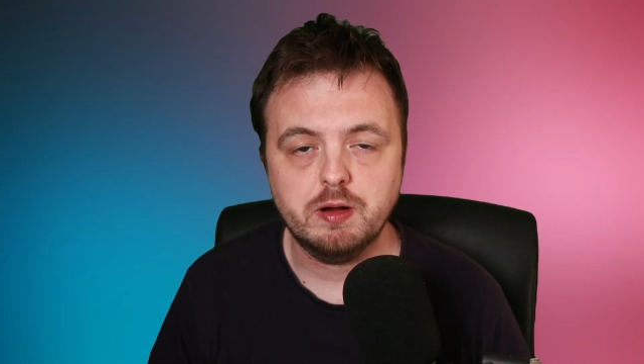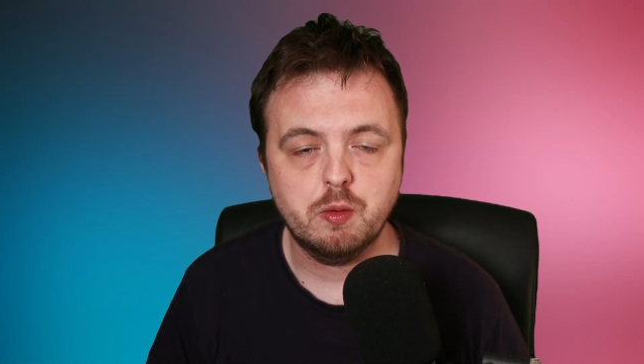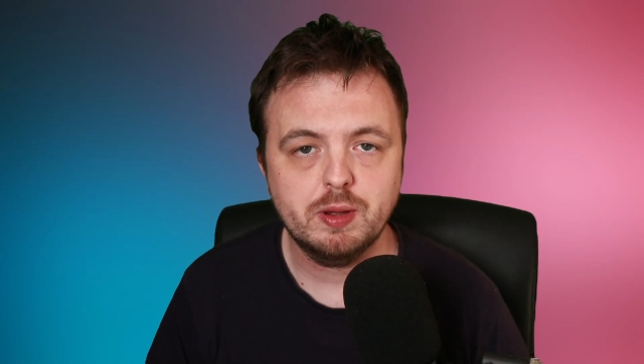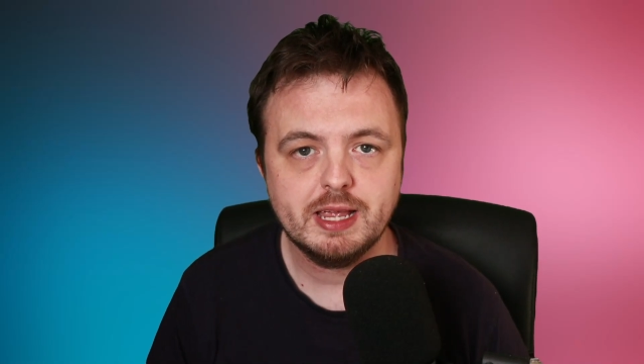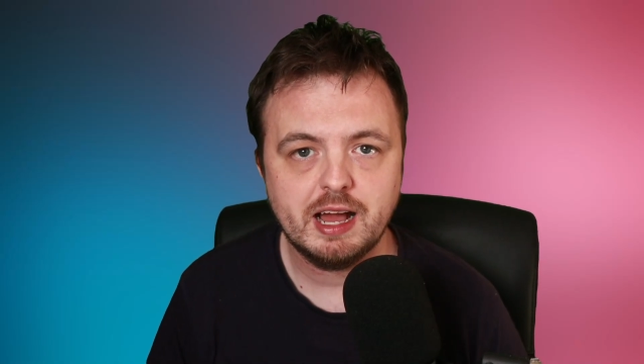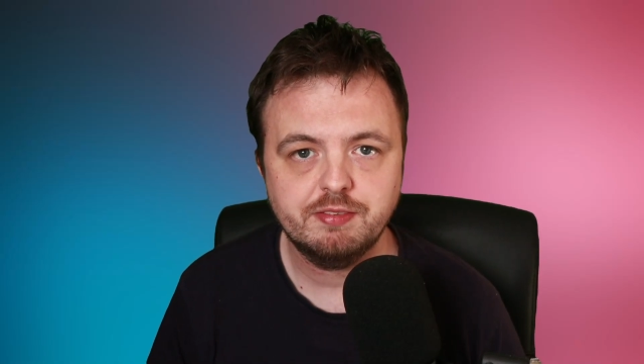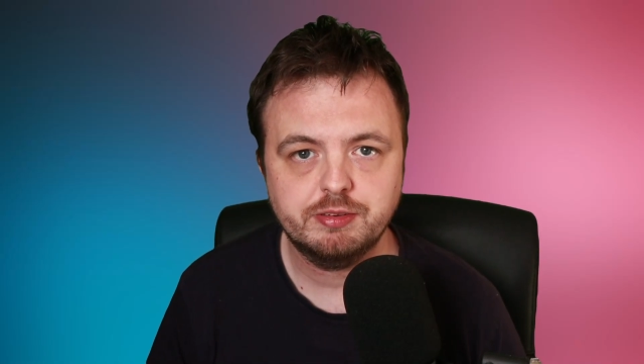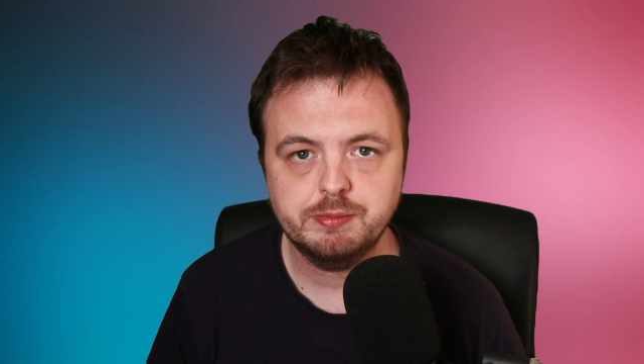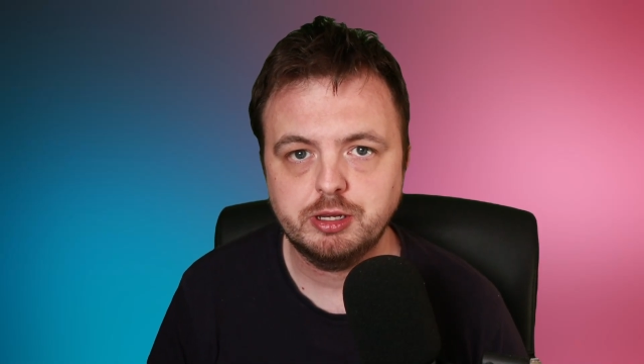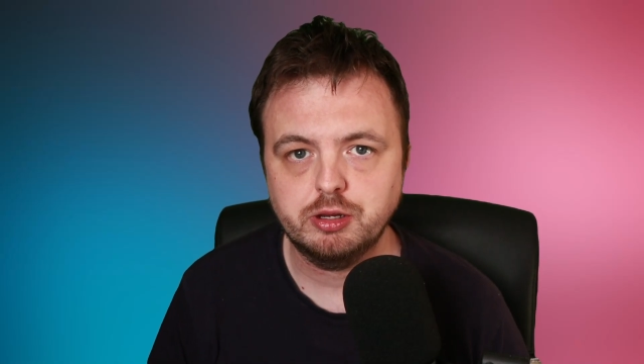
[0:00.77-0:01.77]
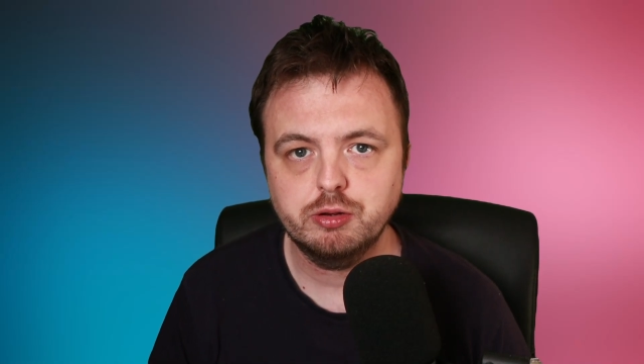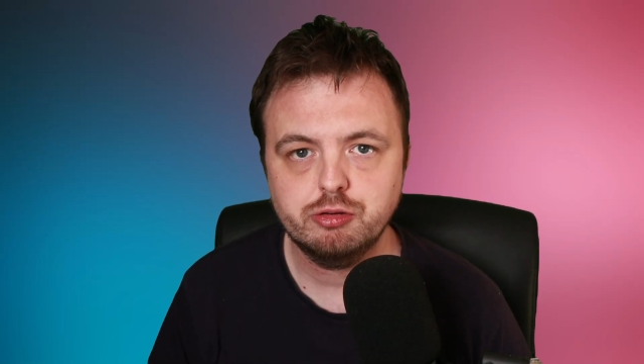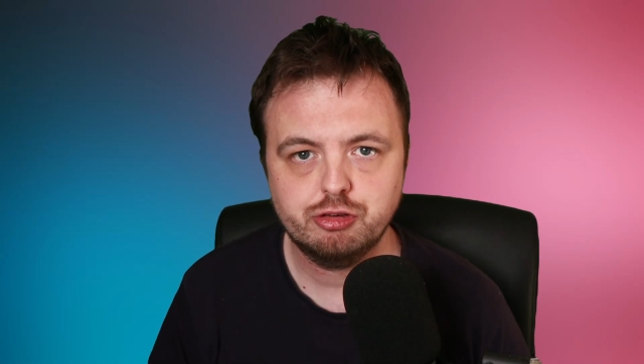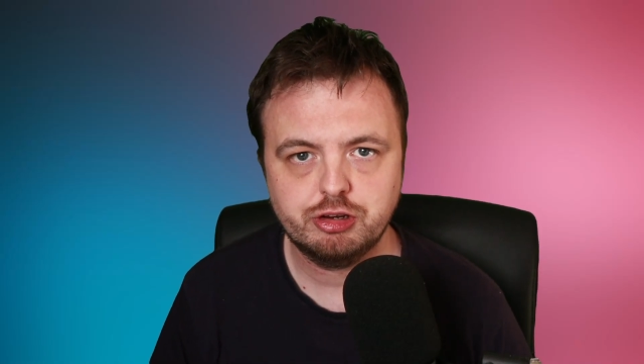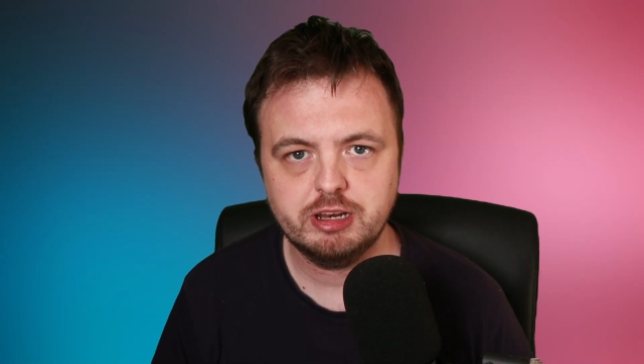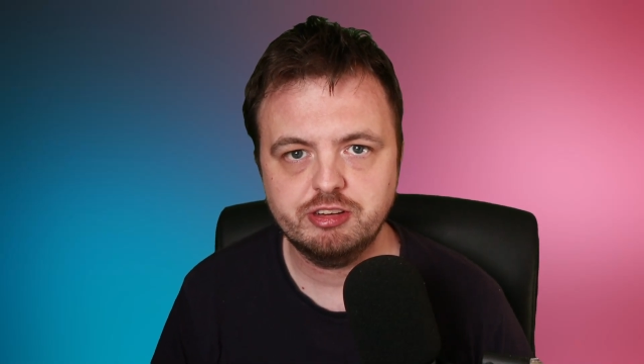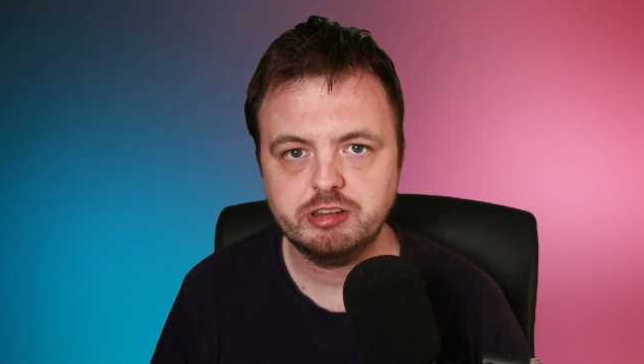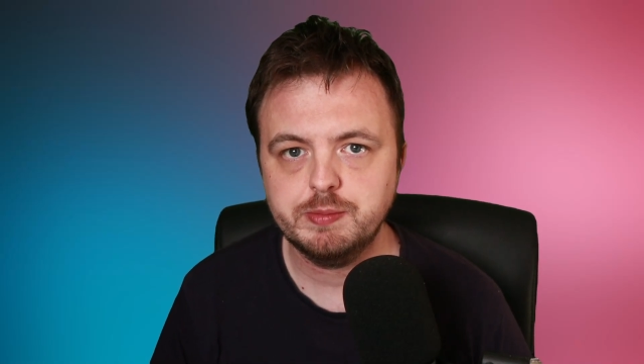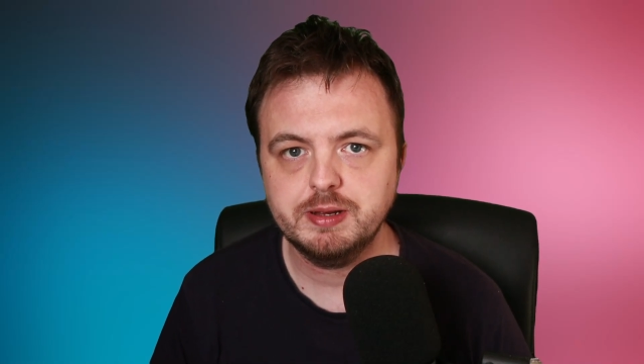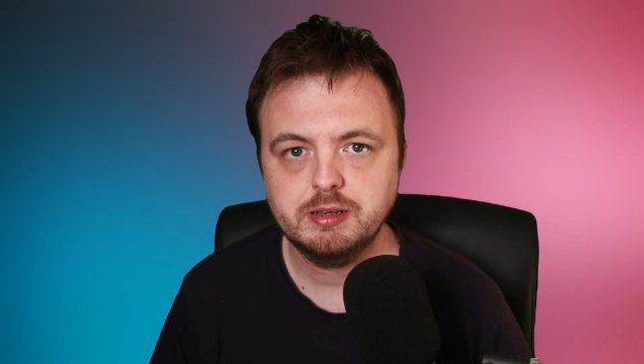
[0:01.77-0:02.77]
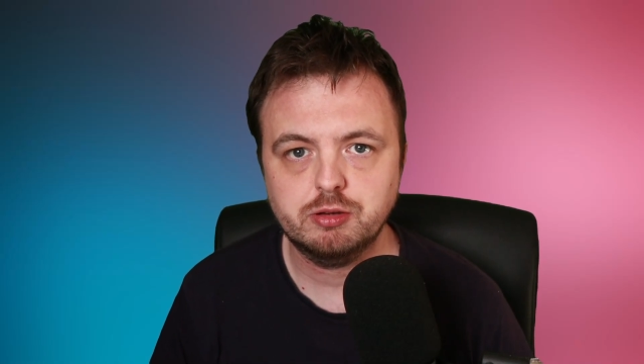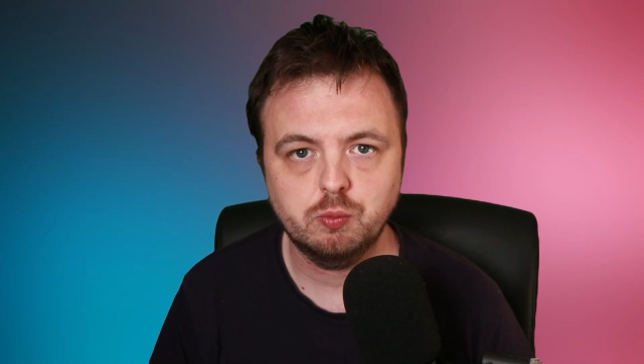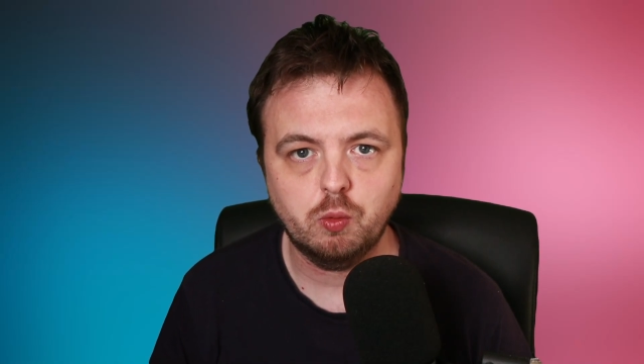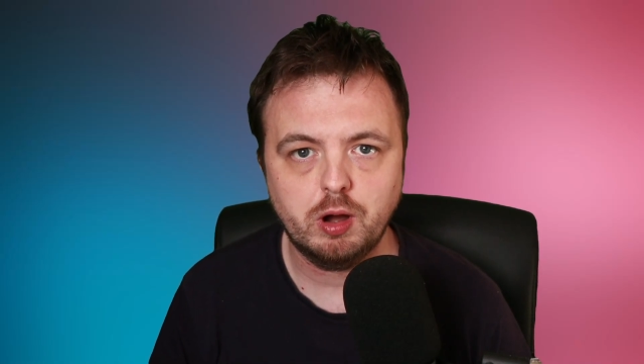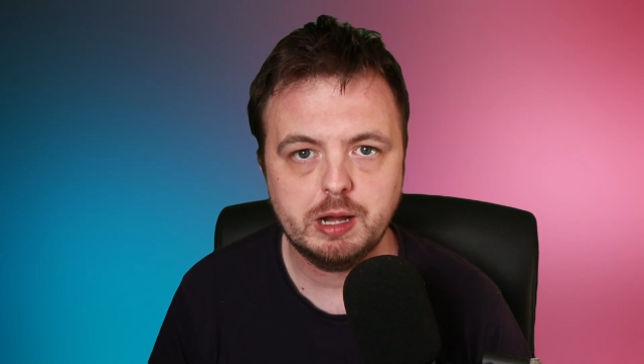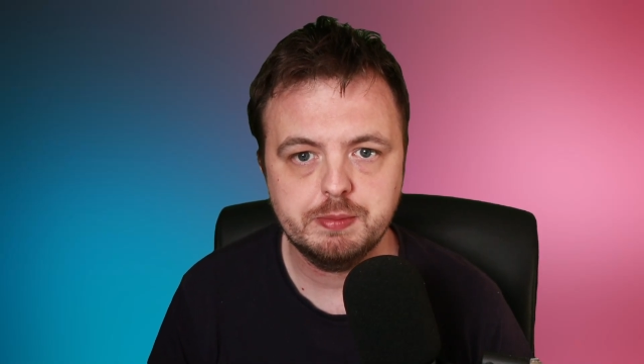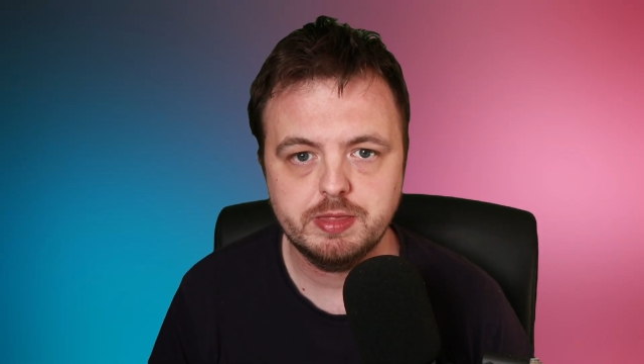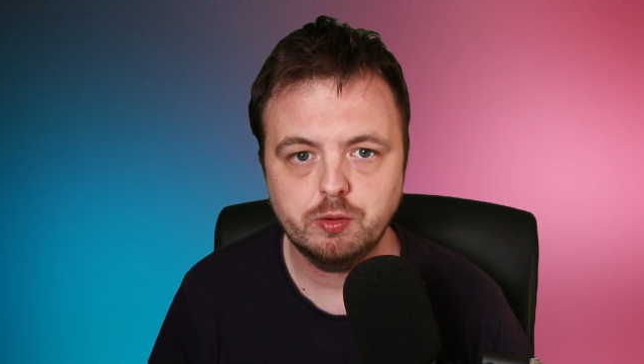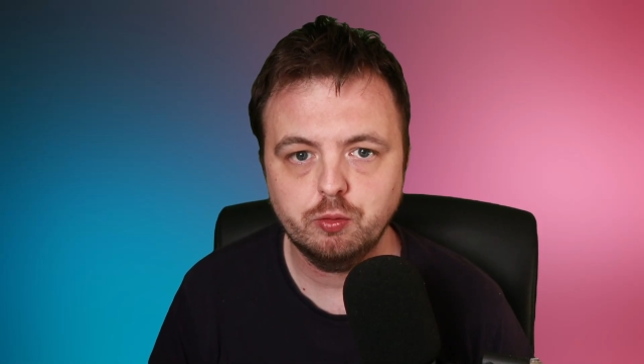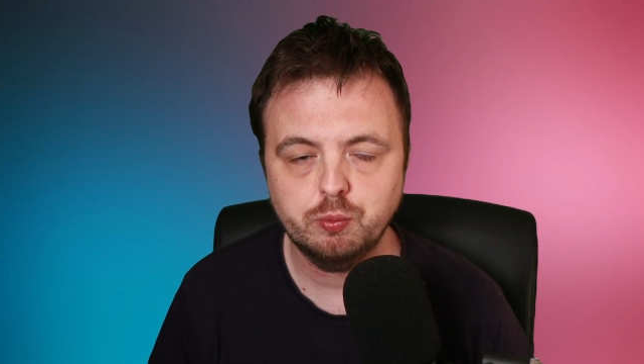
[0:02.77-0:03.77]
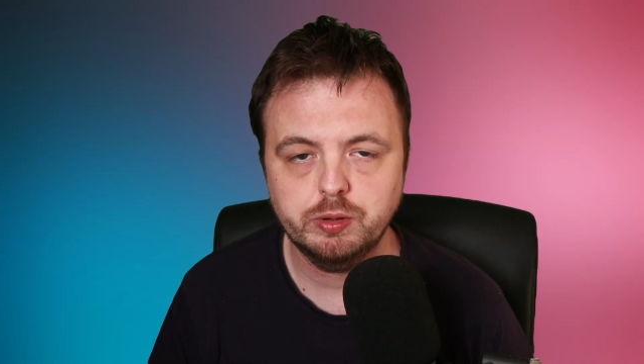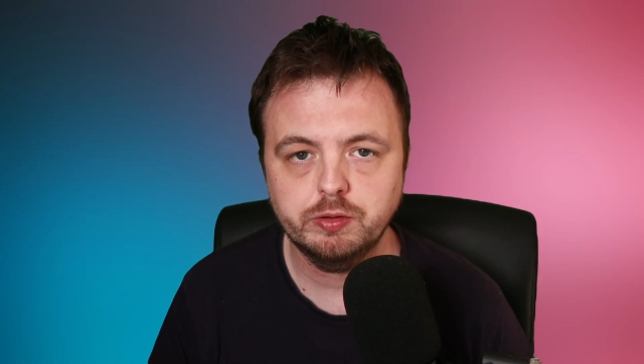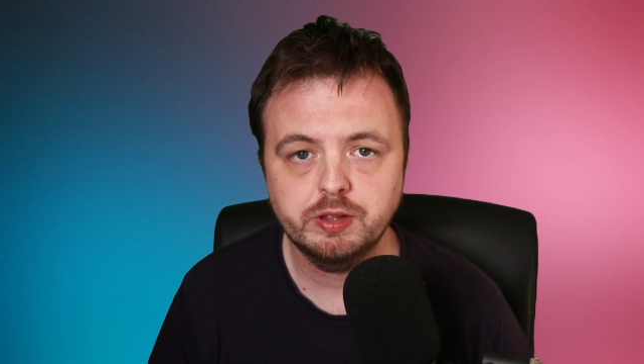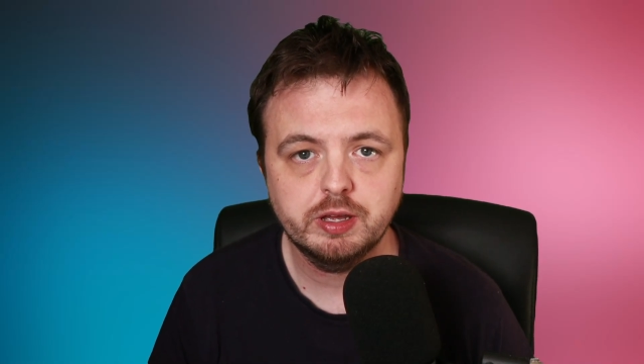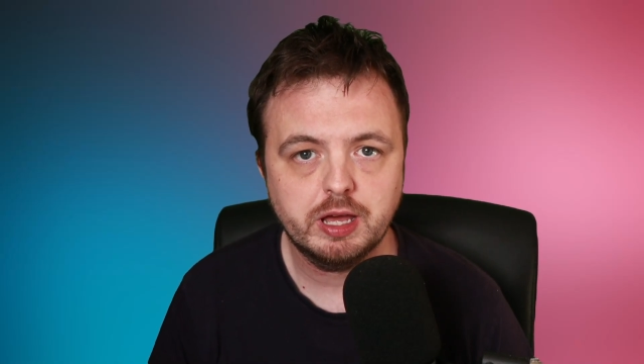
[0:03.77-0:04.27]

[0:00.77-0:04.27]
we have some huge changes coming to Warhammer the Old World,